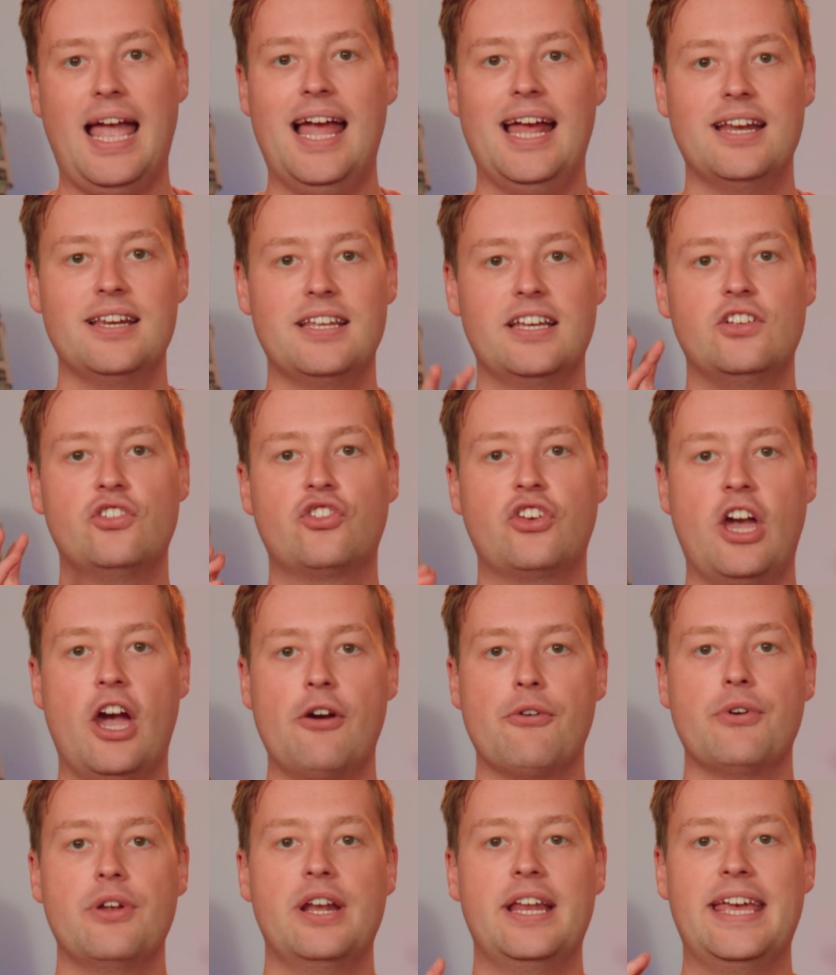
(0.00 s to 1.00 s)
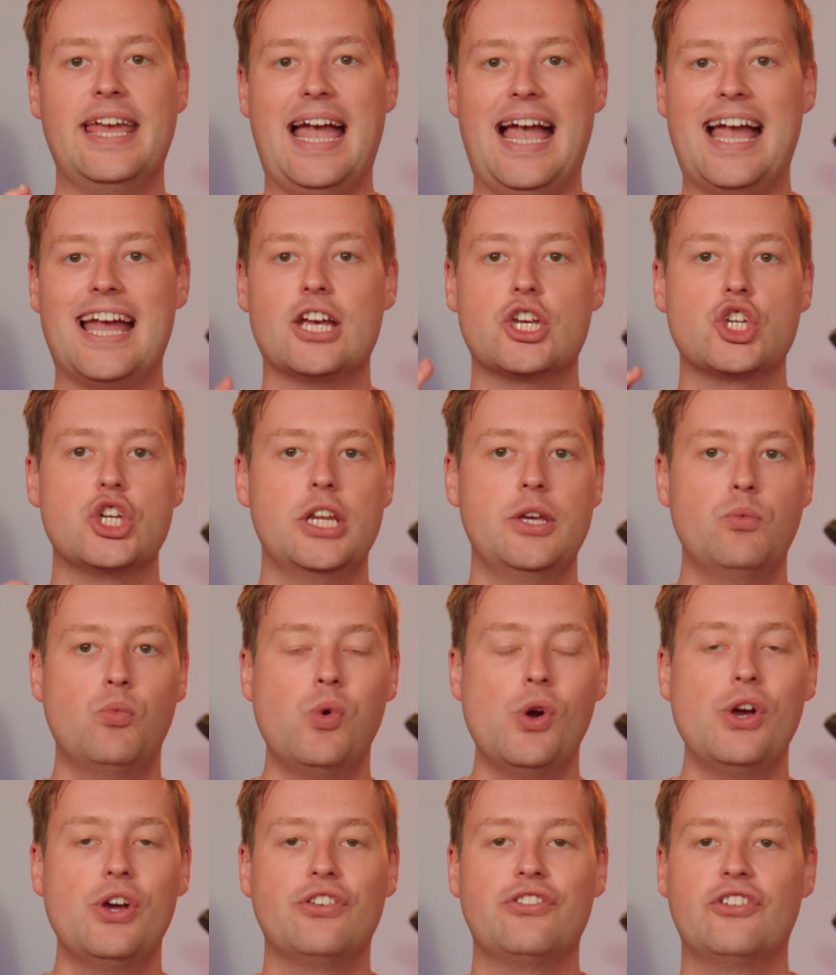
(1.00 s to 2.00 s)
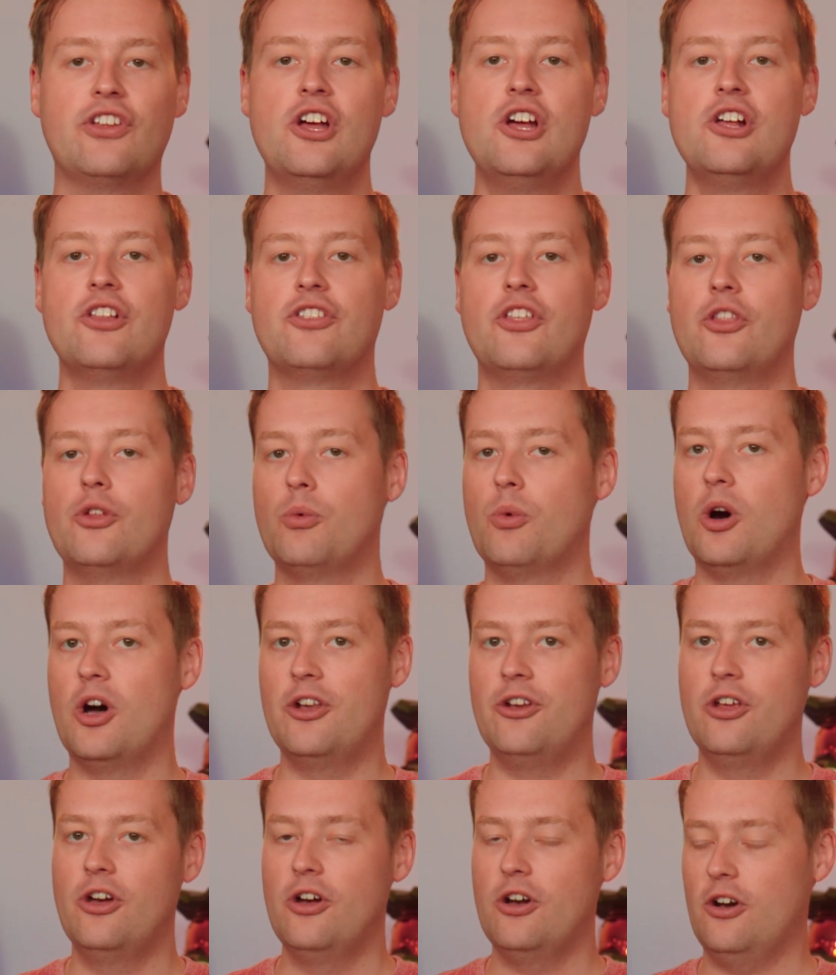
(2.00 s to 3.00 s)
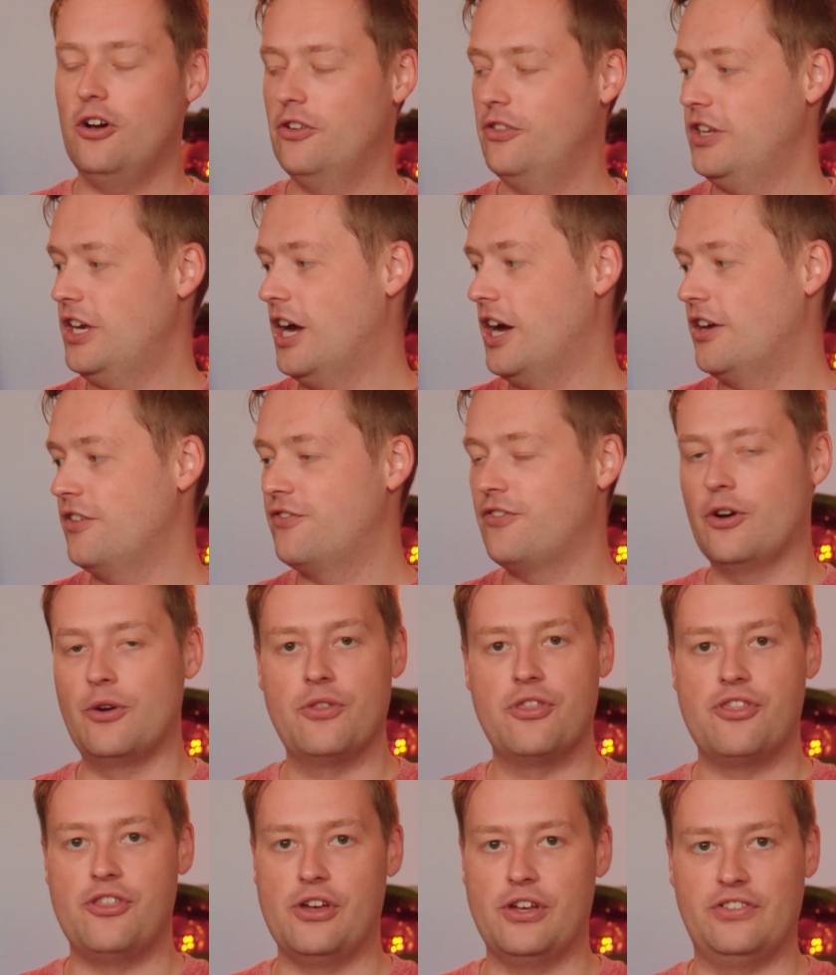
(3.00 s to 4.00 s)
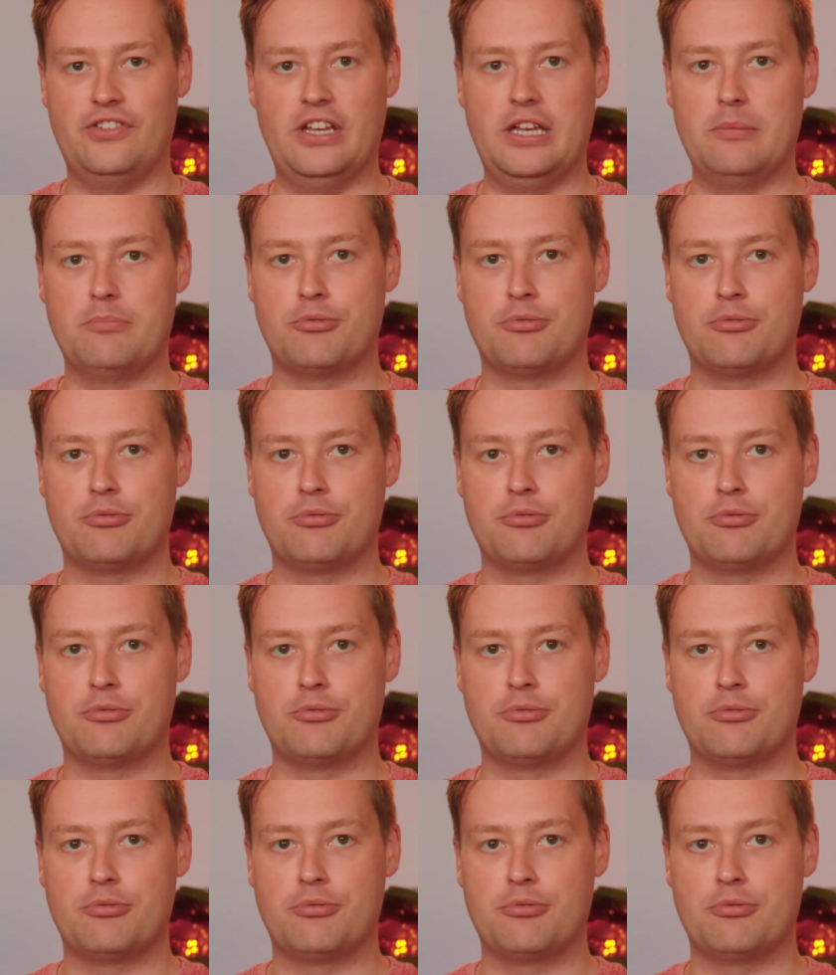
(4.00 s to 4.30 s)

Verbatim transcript: and is currently actually worse than the one on the iPhone 13